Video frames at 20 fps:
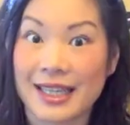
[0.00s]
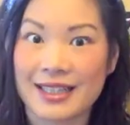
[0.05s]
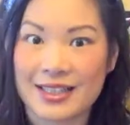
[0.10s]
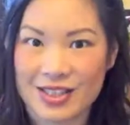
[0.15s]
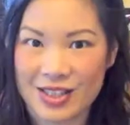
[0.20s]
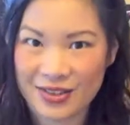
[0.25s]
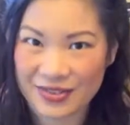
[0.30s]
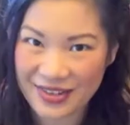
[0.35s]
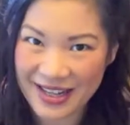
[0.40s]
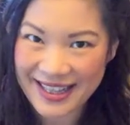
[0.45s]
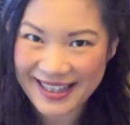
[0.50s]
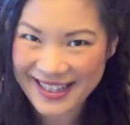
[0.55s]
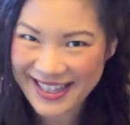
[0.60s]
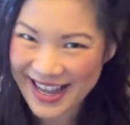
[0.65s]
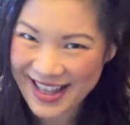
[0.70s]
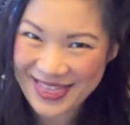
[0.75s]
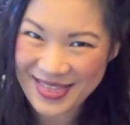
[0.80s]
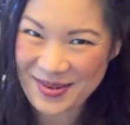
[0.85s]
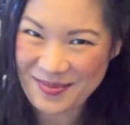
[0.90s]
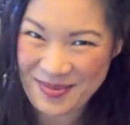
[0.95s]
So I finally
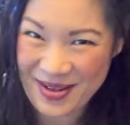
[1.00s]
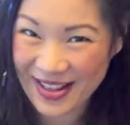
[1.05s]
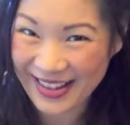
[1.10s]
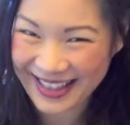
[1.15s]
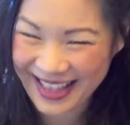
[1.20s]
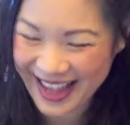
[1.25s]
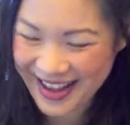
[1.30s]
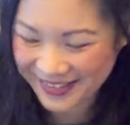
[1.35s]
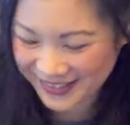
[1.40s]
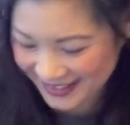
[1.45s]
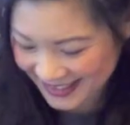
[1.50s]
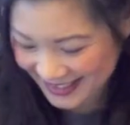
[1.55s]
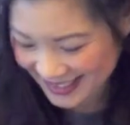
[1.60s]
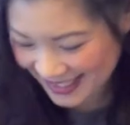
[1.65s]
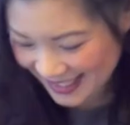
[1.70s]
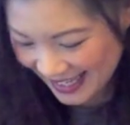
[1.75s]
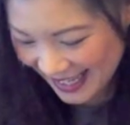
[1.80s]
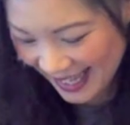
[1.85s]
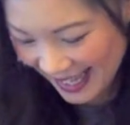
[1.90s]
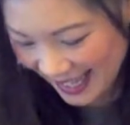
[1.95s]
got them all out.
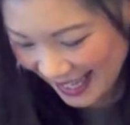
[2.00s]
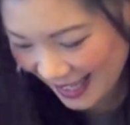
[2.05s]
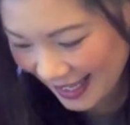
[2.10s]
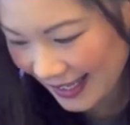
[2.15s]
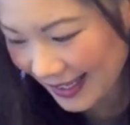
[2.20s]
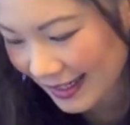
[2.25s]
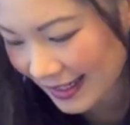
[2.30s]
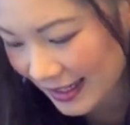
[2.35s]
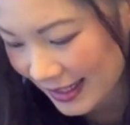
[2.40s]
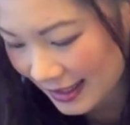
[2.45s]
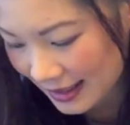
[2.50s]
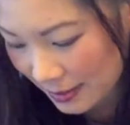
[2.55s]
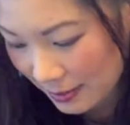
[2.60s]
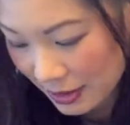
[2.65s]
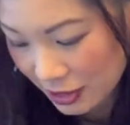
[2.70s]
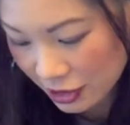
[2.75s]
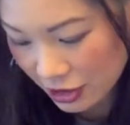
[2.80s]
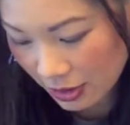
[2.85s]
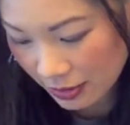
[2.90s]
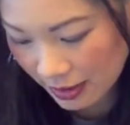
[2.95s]
And let
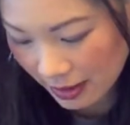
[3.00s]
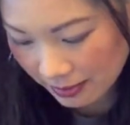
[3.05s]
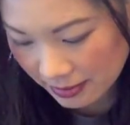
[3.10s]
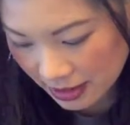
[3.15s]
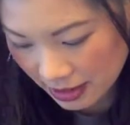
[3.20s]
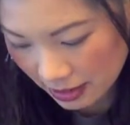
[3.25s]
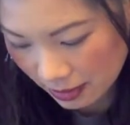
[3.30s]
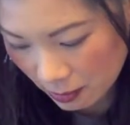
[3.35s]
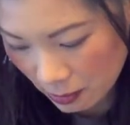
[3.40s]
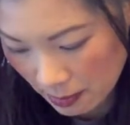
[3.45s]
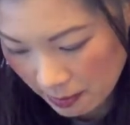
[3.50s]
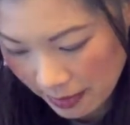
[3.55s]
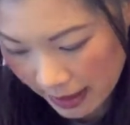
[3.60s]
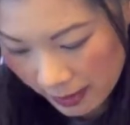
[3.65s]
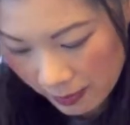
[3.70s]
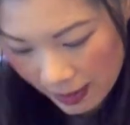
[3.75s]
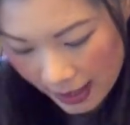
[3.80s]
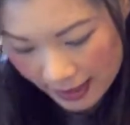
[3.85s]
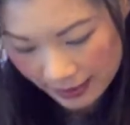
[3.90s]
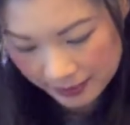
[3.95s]
me show them to you one
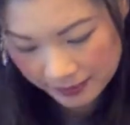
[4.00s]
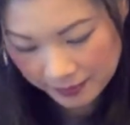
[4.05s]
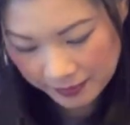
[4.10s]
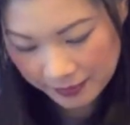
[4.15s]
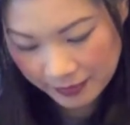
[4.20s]
by one.